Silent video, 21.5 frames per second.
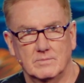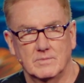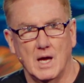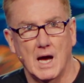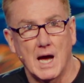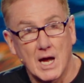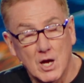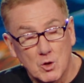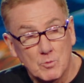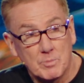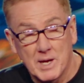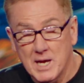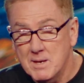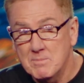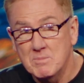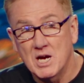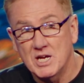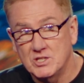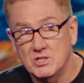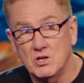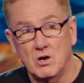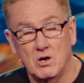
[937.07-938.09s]
I obey
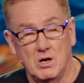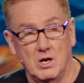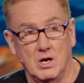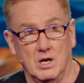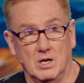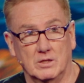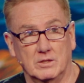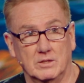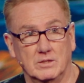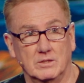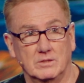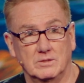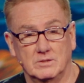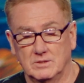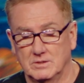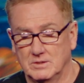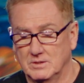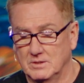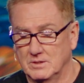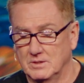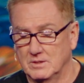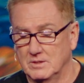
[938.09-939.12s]
my dog.
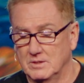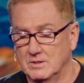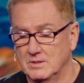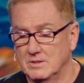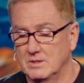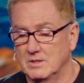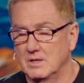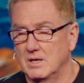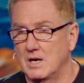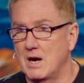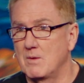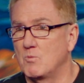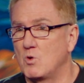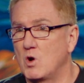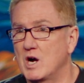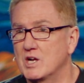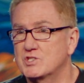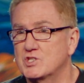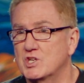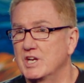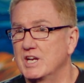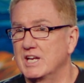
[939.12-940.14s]
I'm
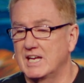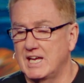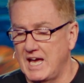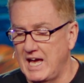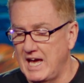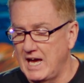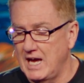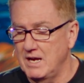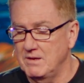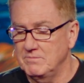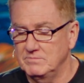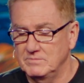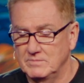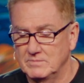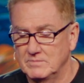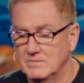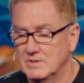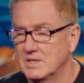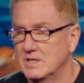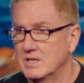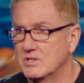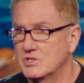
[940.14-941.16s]
watching a
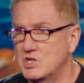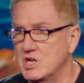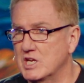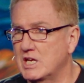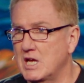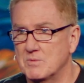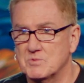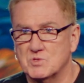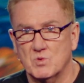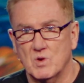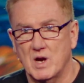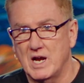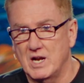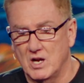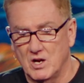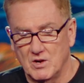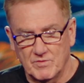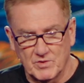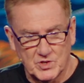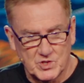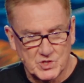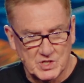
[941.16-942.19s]
game. She comes right
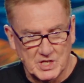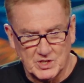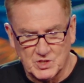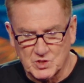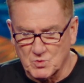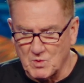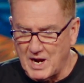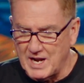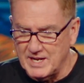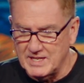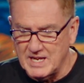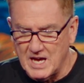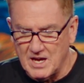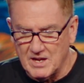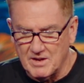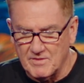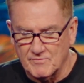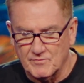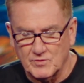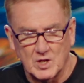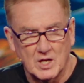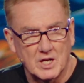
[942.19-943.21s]
over, sits right down
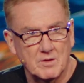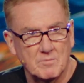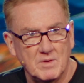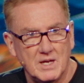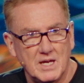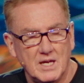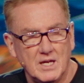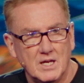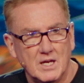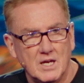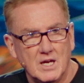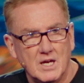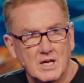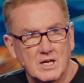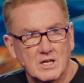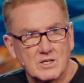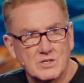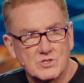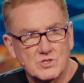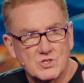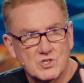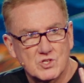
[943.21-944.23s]
in front of me,
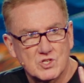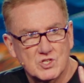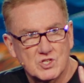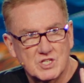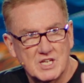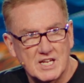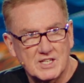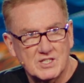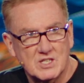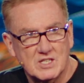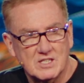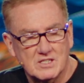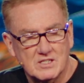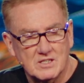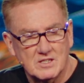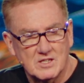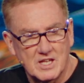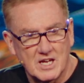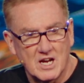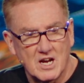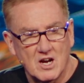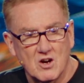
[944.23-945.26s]
sits
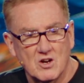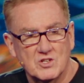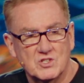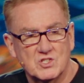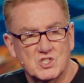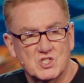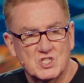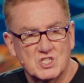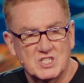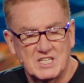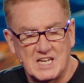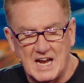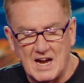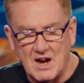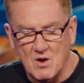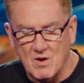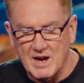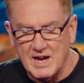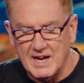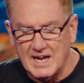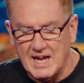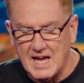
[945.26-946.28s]
there
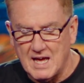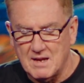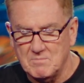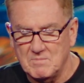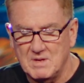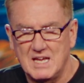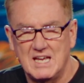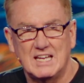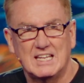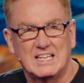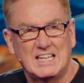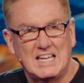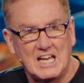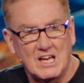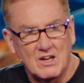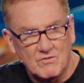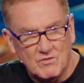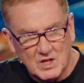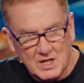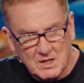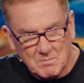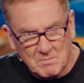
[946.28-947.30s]
staring at me,
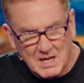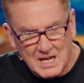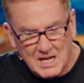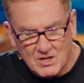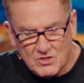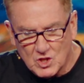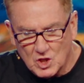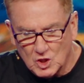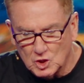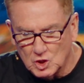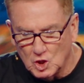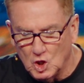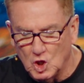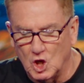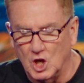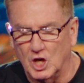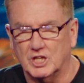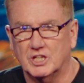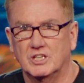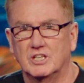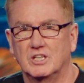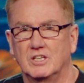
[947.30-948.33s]
giving me the
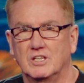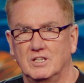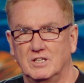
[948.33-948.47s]
look.